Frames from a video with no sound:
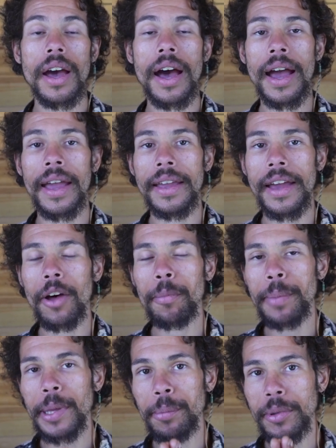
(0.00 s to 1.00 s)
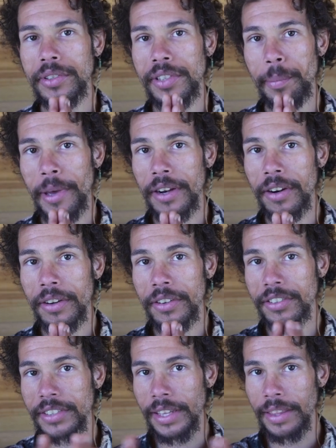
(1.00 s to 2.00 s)
I help people to better
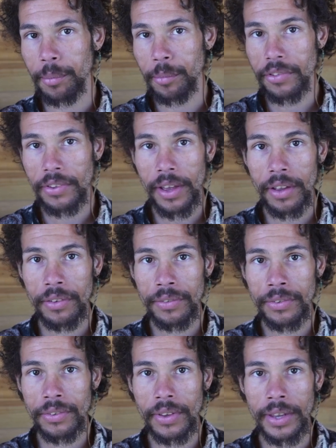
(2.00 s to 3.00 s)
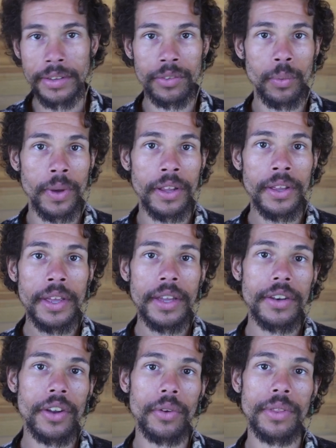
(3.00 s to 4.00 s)
understand themselves and as well
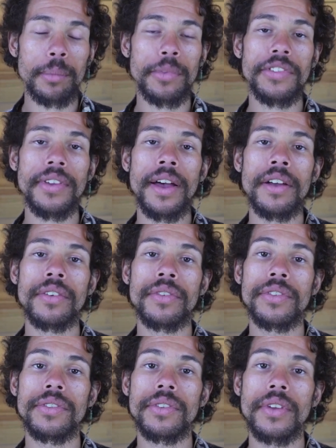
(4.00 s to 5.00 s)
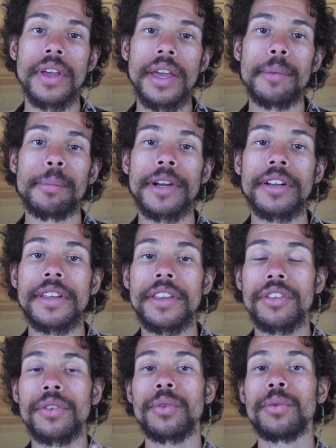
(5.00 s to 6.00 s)
know themselves merely
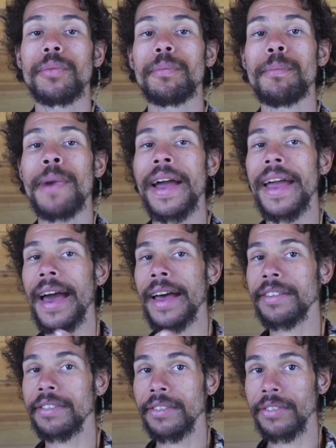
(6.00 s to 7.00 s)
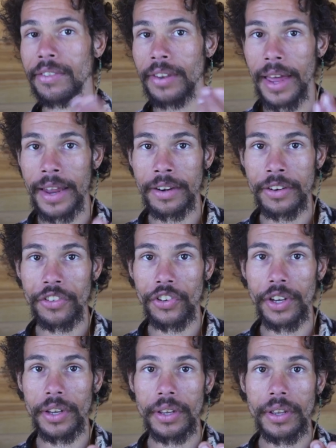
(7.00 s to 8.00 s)
through my essence and
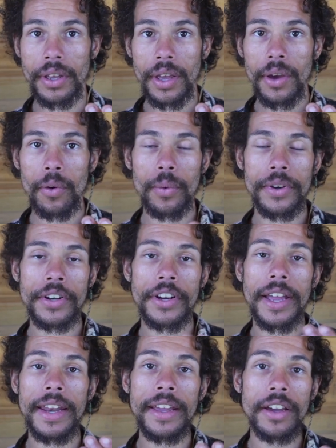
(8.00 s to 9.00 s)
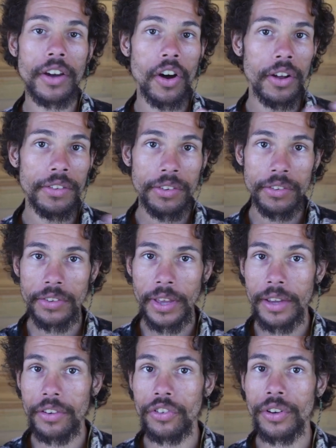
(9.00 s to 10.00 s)
energy. When you're getting a
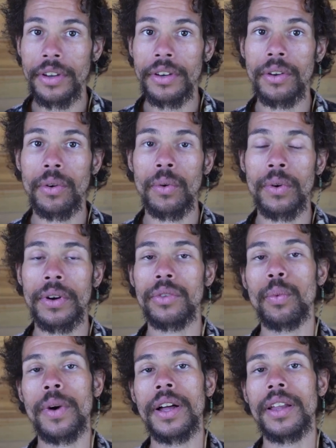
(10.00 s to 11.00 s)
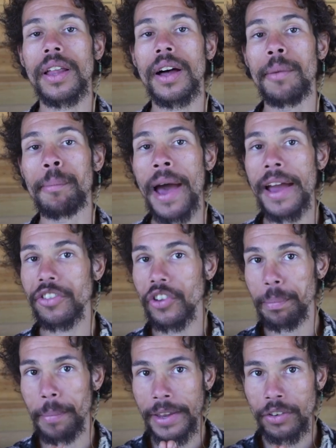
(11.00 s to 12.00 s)
consultation or as well a
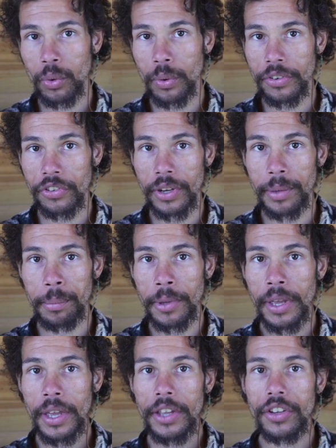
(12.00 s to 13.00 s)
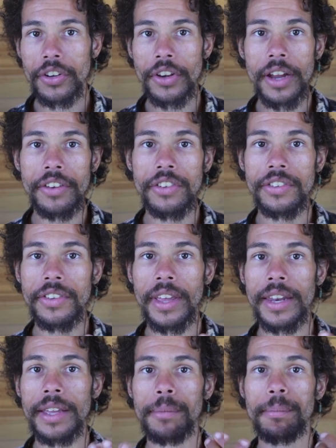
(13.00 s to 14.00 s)
magic mentorship, you're not just
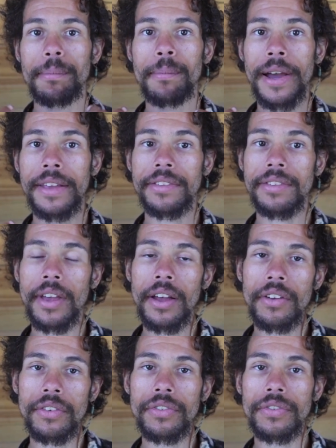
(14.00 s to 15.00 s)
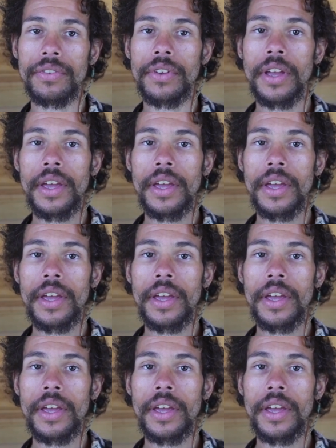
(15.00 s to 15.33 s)
getting myself,